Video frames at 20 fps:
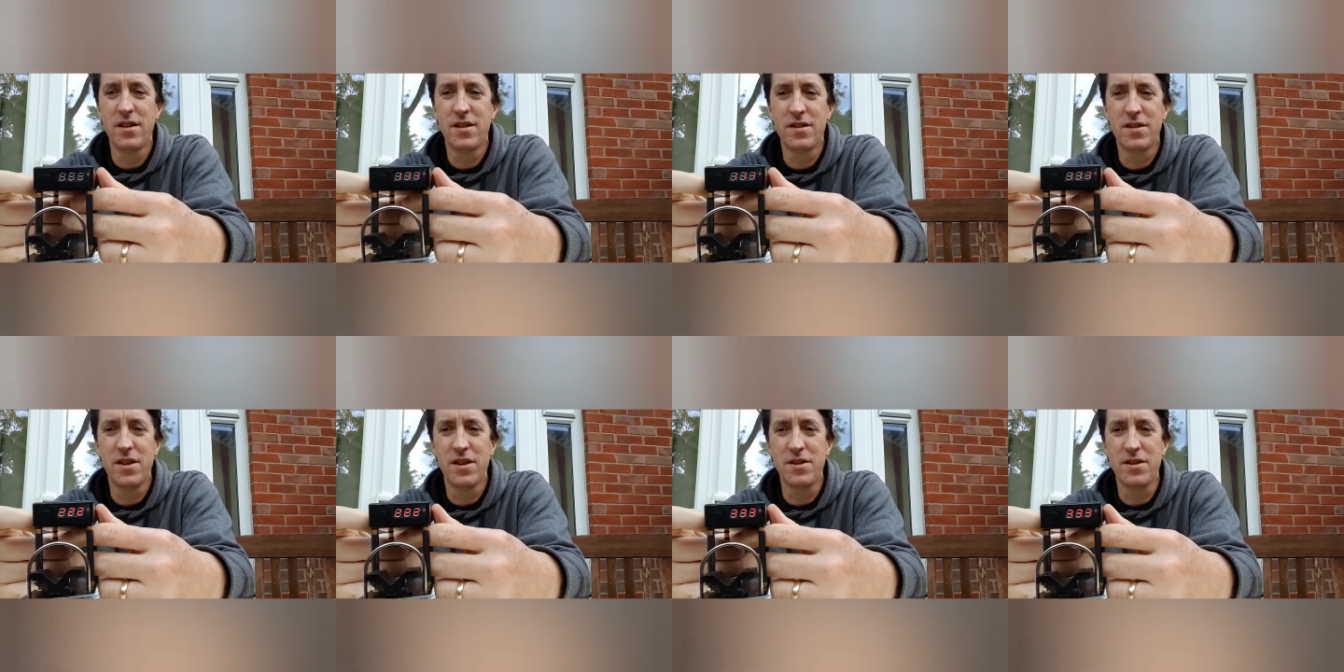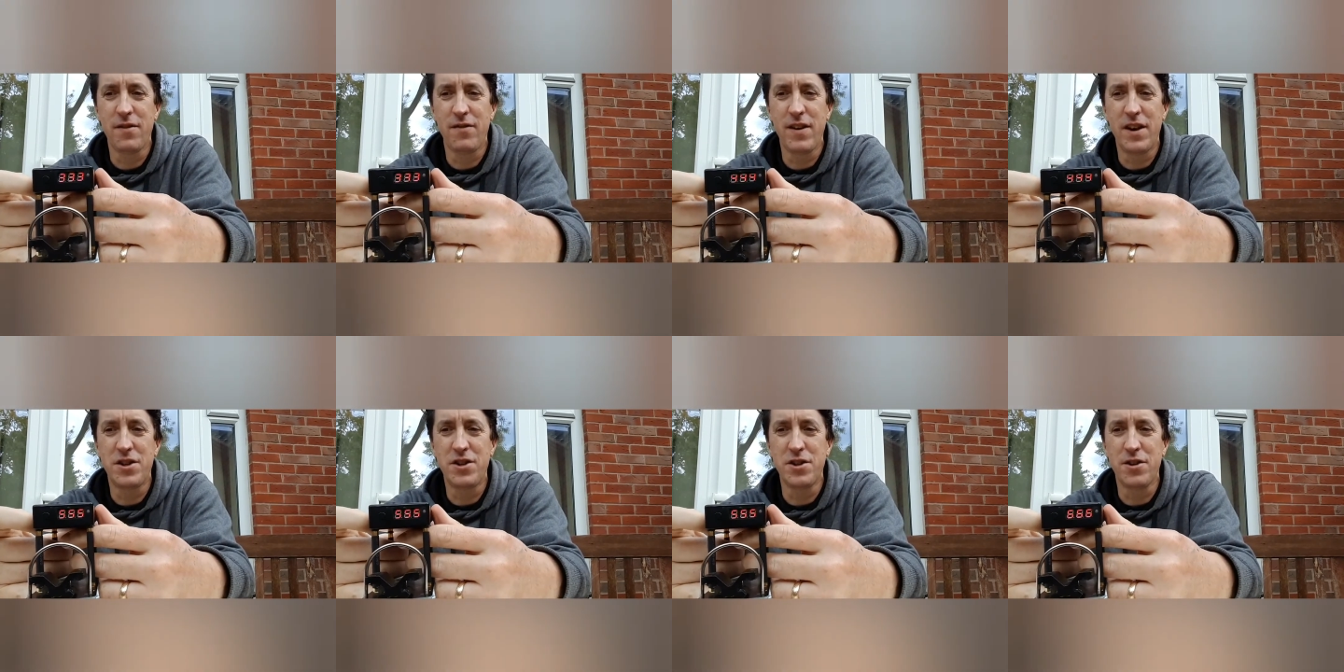so it
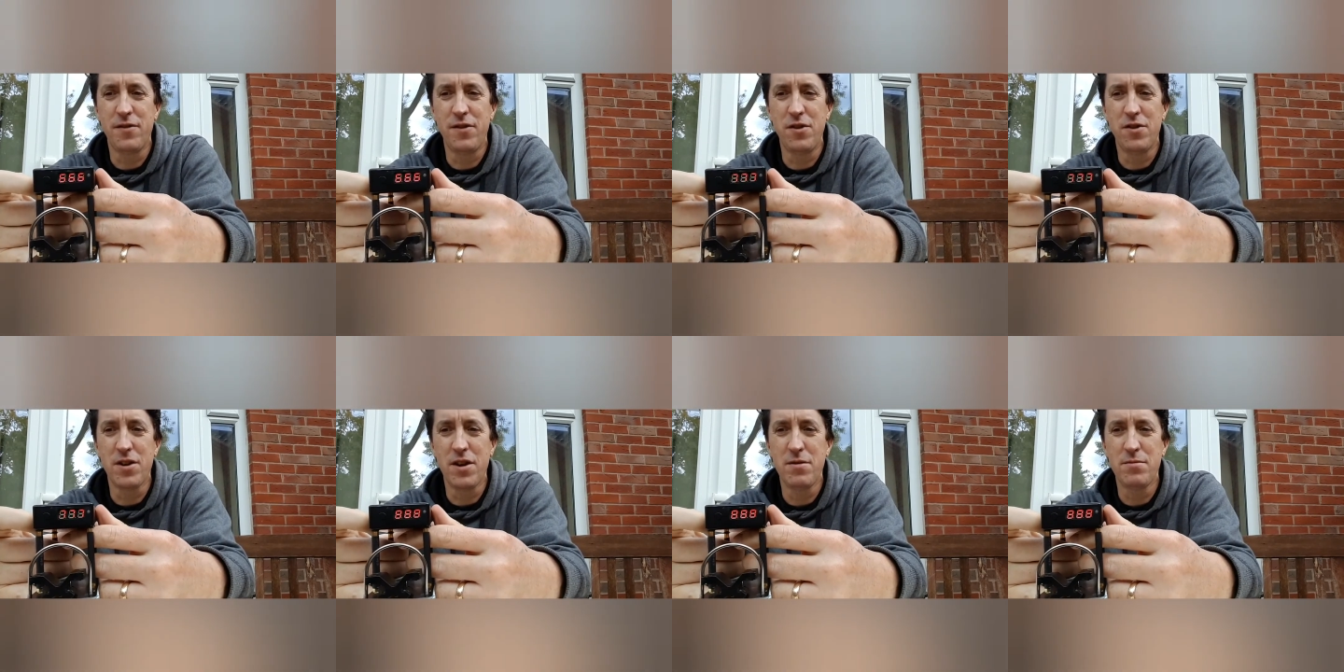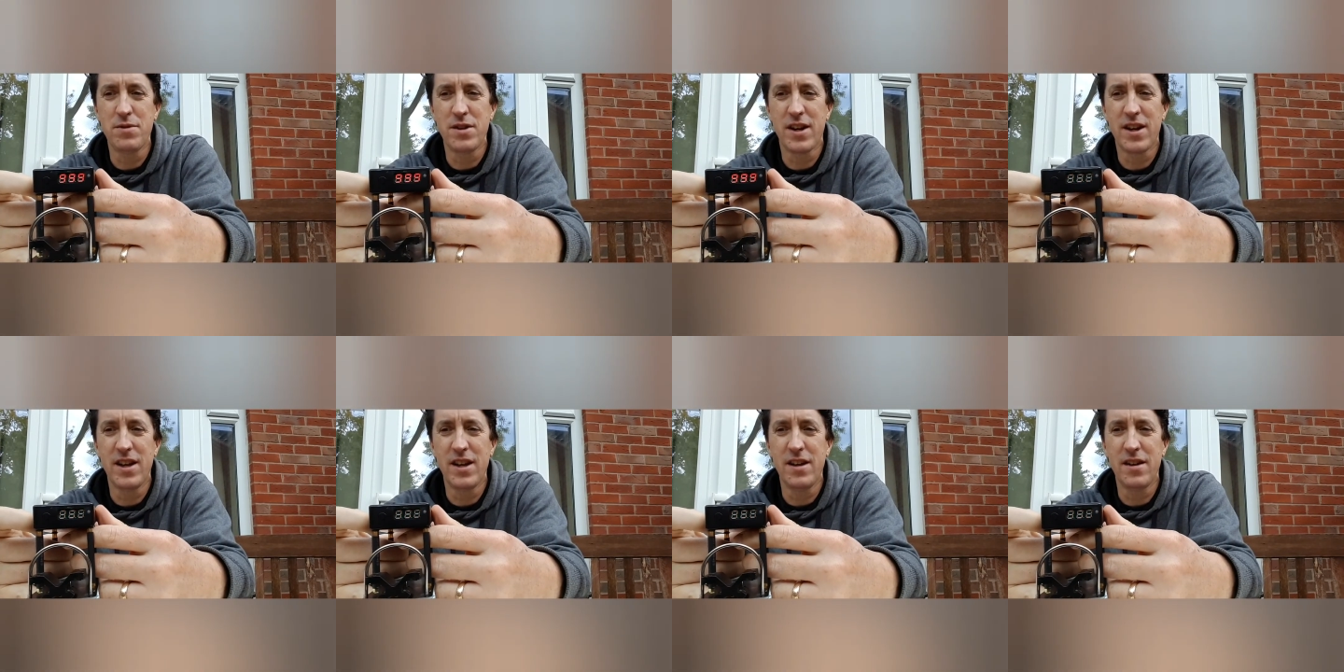flashes a few times
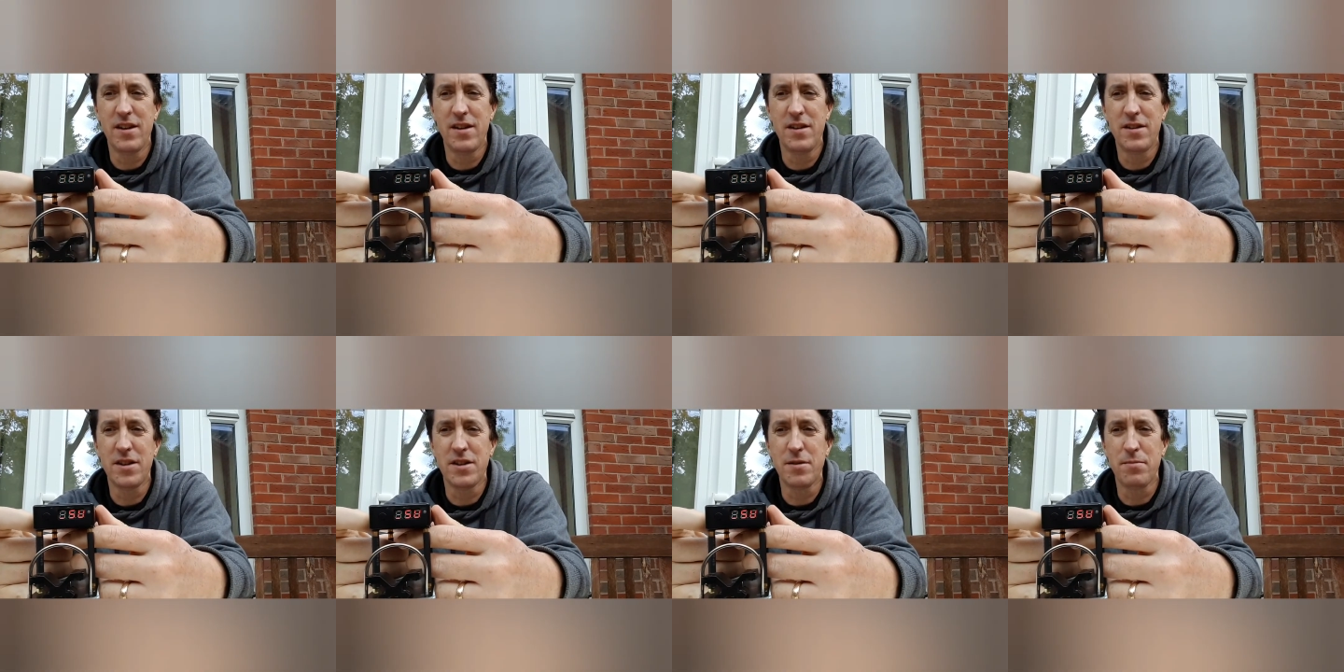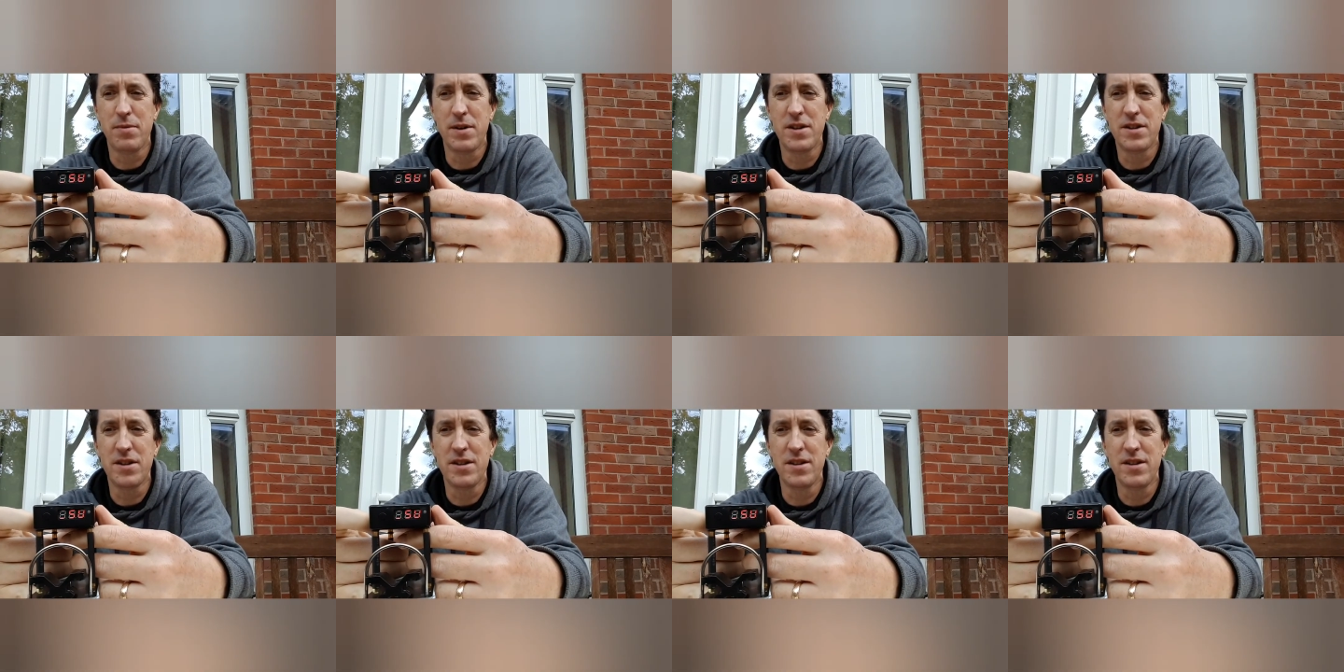like that, does a buzz,